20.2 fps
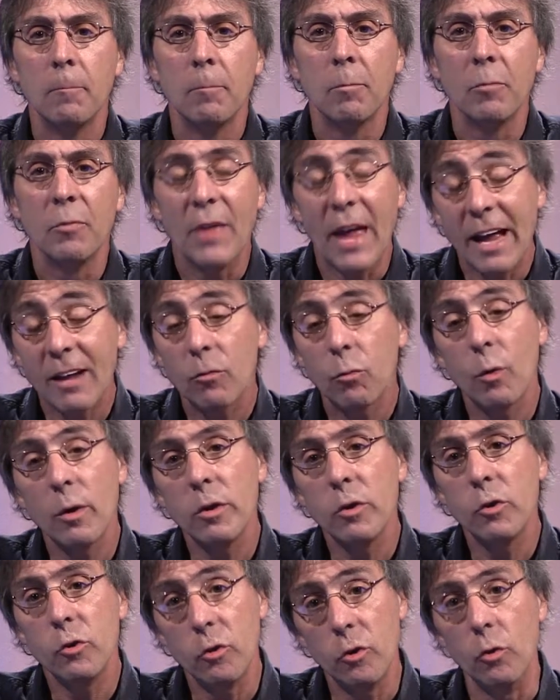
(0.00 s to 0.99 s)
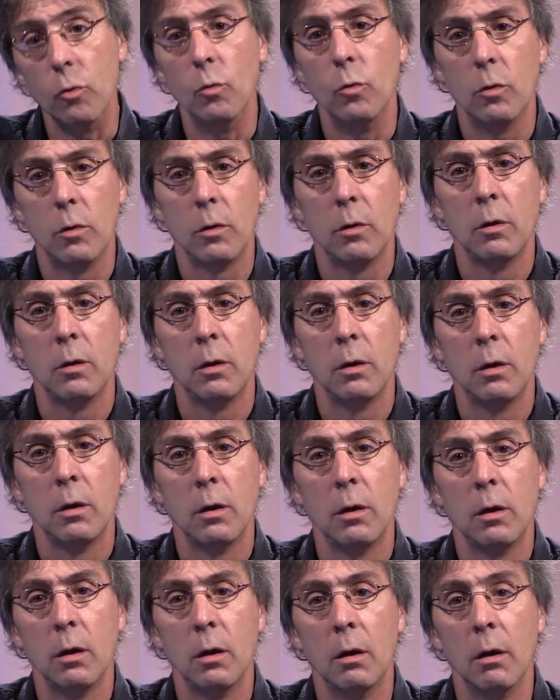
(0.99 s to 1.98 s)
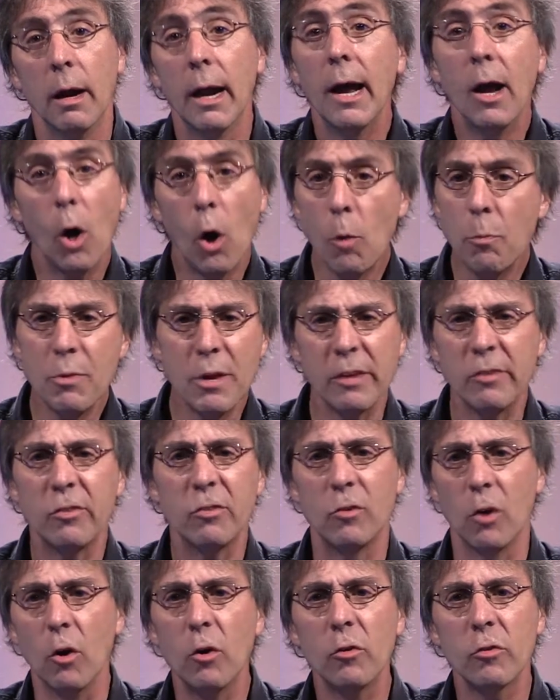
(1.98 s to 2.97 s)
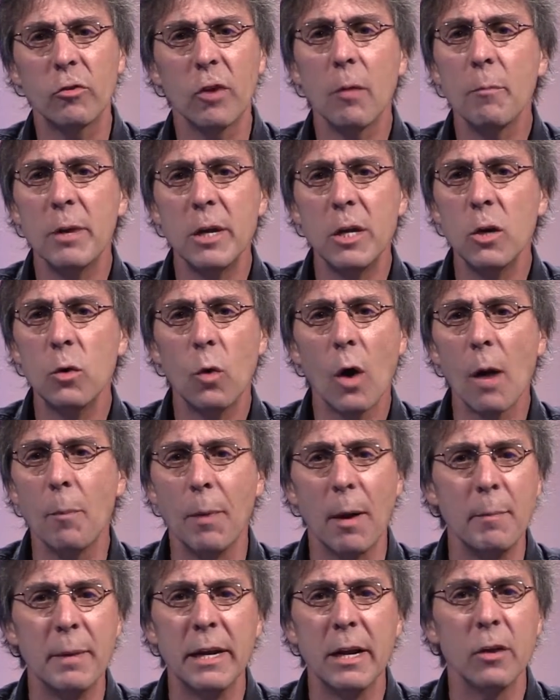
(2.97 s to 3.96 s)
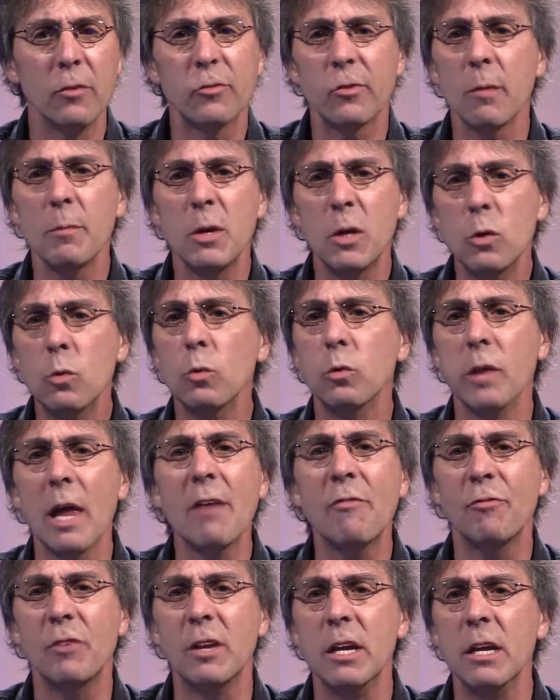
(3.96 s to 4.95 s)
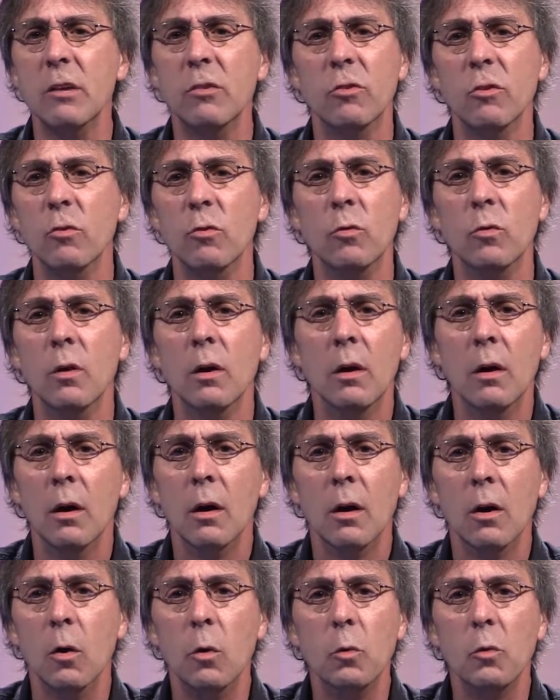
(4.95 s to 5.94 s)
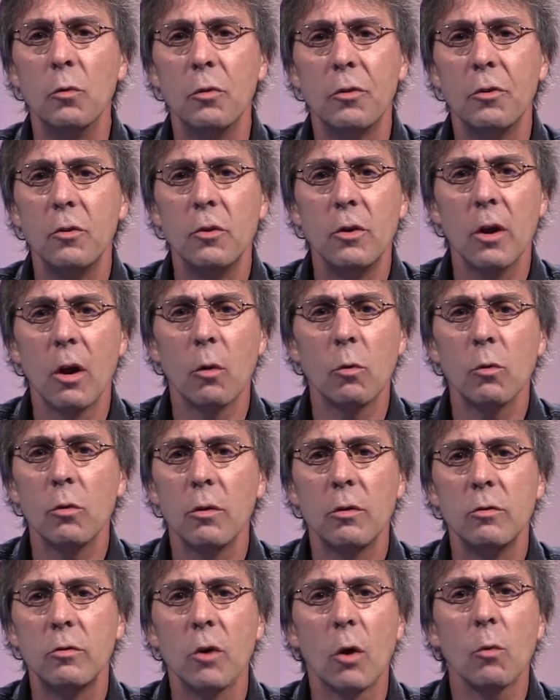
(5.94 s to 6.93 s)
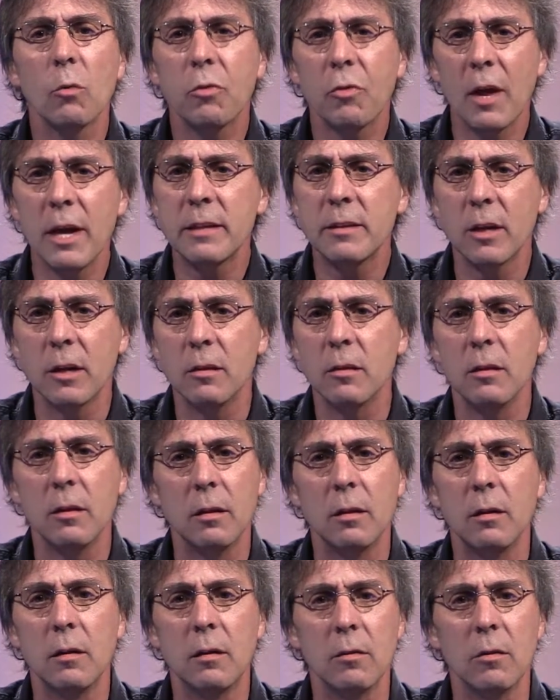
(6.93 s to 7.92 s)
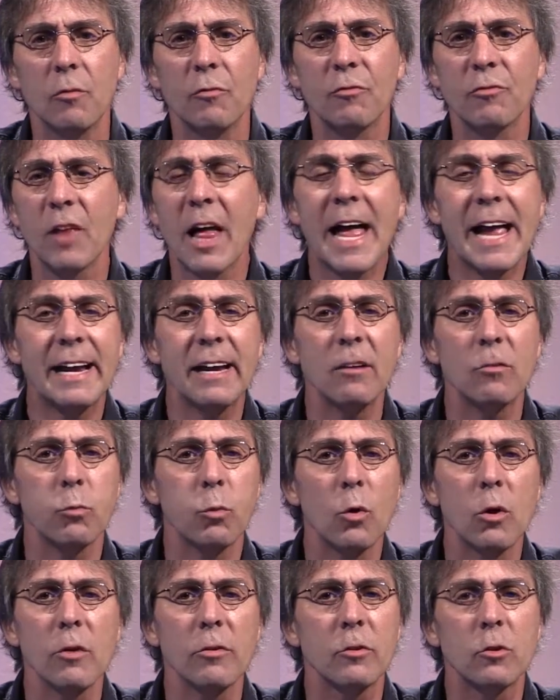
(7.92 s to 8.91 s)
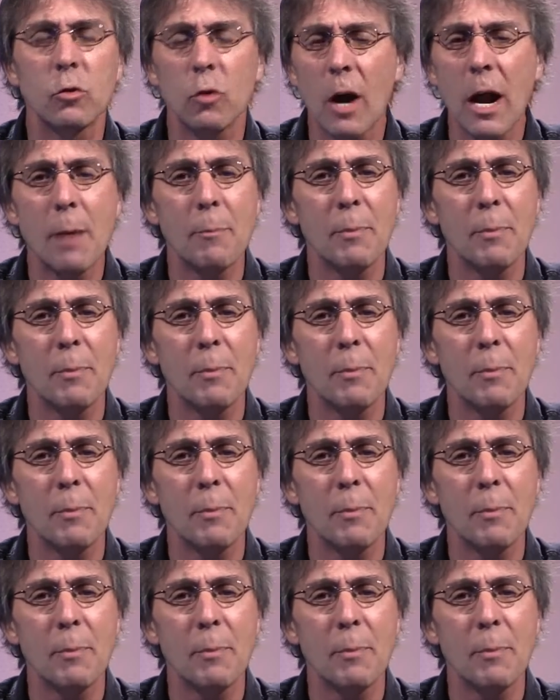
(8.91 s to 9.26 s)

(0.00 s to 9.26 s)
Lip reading: That's what you do. I hope this stirs some of you up. I mean, some of you lefties who don't think that the flag is worth crap